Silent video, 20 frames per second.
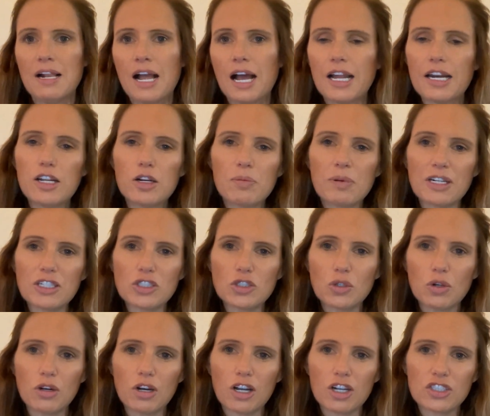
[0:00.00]
a little bit
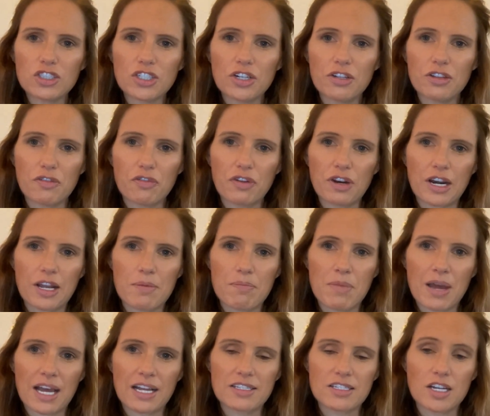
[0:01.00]
short last year in the filly and
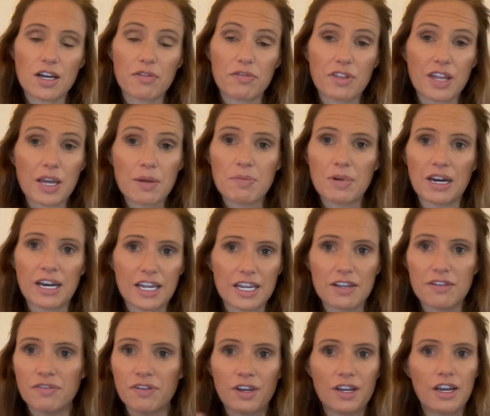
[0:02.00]
mare turf. They
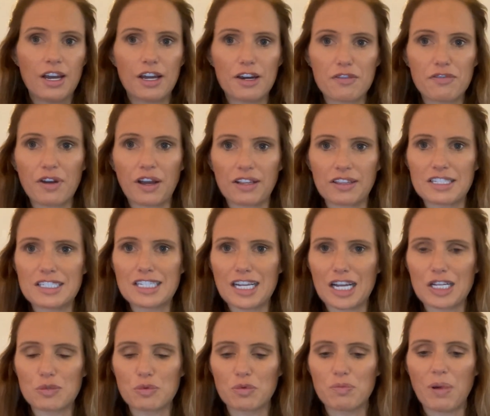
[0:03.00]
believe, and in fact the
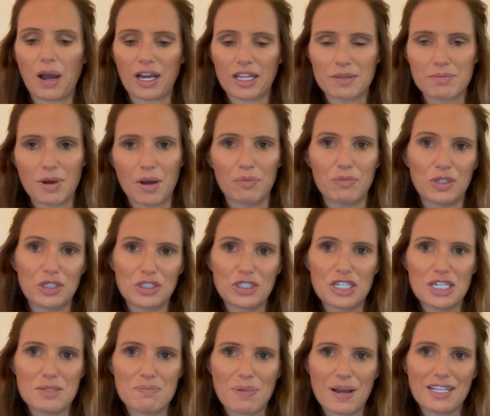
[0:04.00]
stats would back them up, that
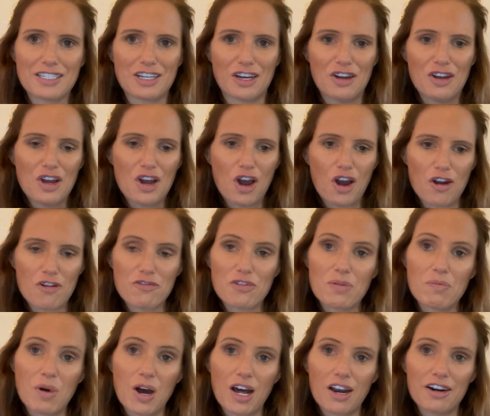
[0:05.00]
she's better over a
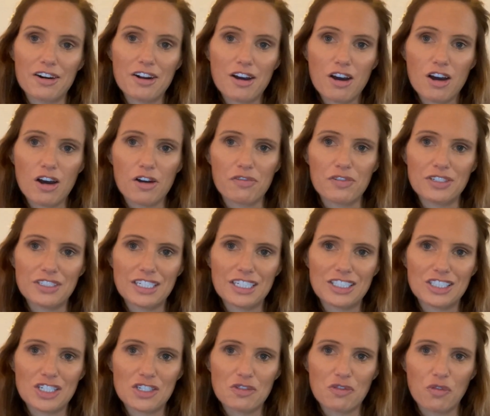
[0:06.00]
mile and a half. Indeed,
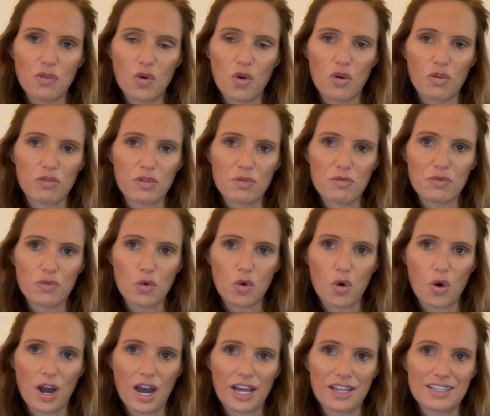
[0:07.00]
she's 4 from
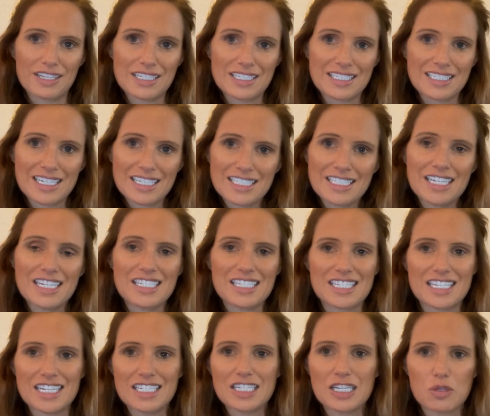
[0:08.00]
4 at this distance.
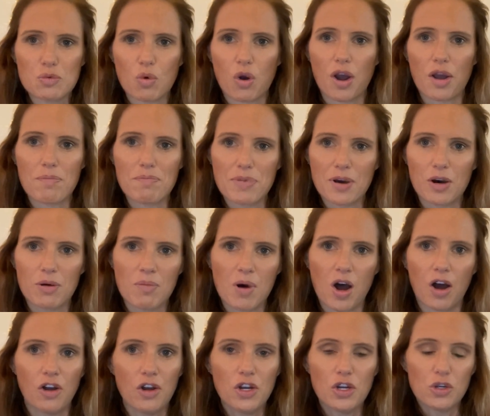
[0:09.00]
This is why Bill
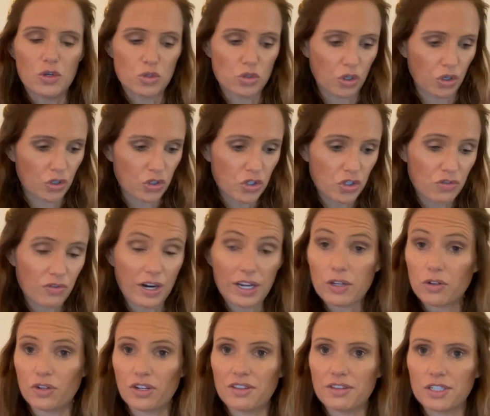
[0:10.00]
Mott, who's got a good
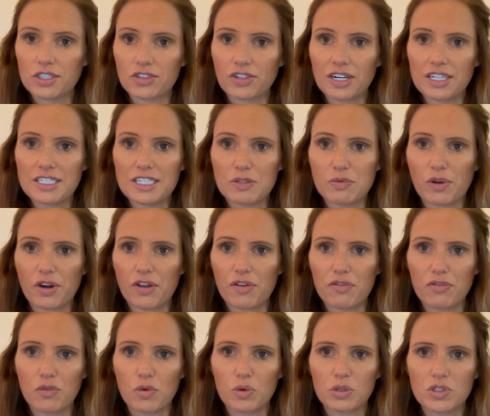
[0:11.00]
record in this race, he's won it
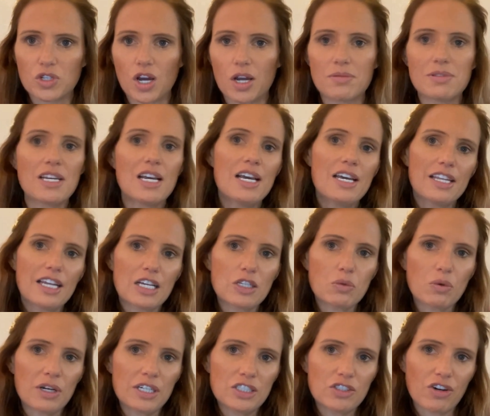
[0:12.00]
4 times. That's
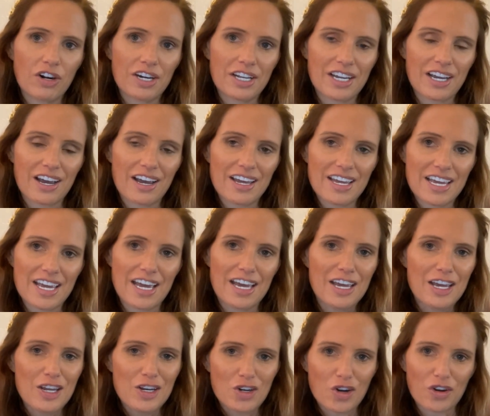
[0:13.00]
why he's running her here,
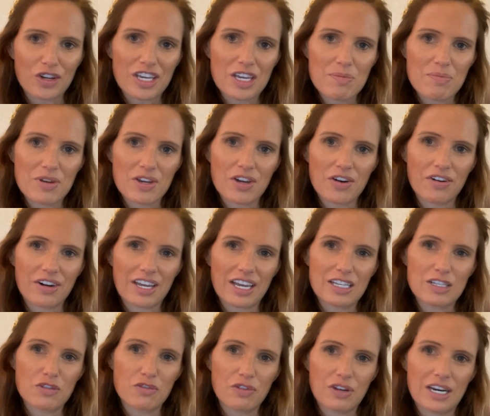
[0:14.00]
not keeping her
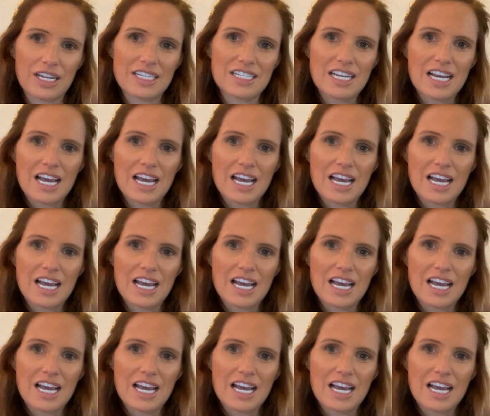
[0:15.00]
against fillies